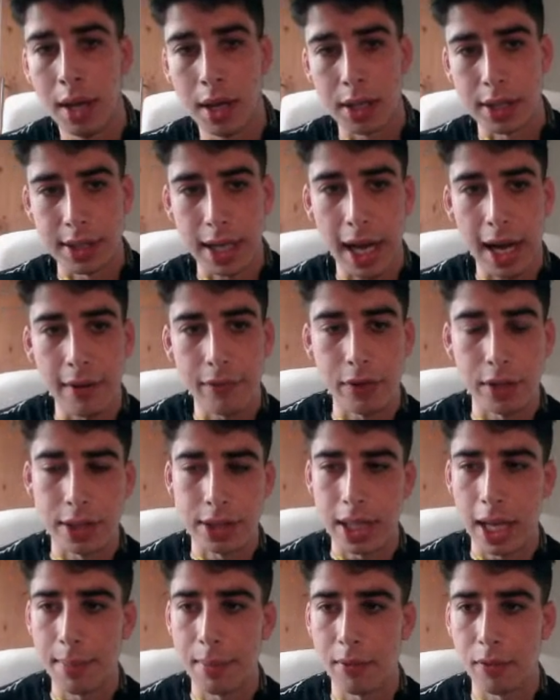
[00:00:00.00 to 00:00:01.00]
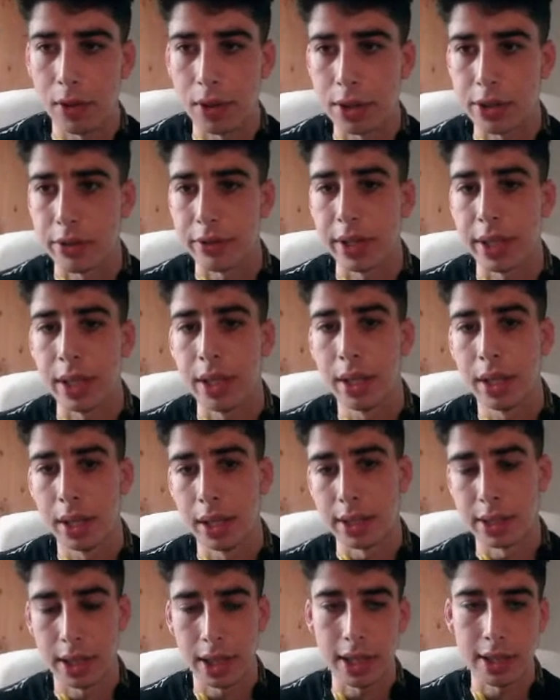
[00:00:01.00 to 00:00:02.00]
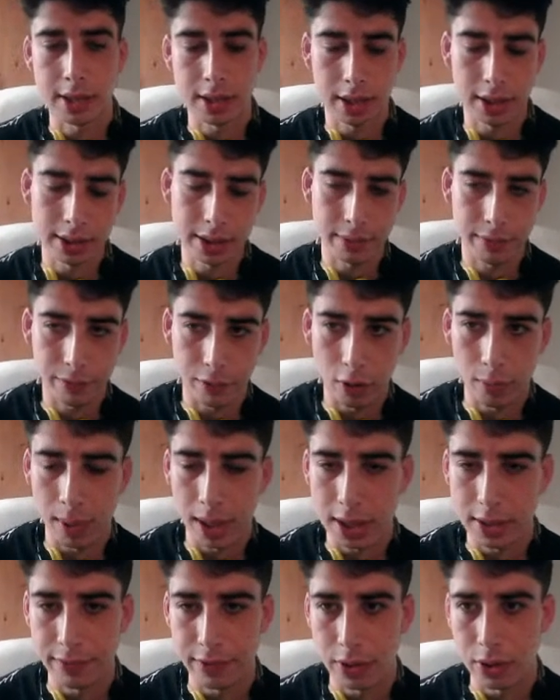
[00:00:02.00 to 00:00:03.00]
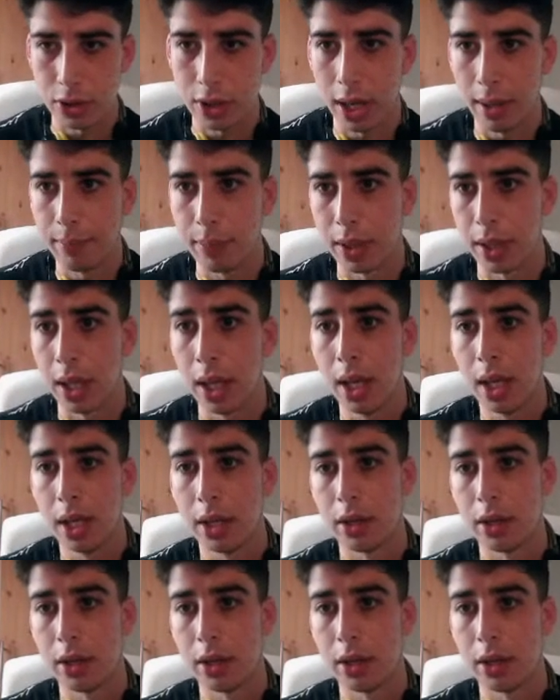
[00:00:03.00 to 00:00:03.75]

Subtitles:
Because after Slammiversary, he's a former X Division champion.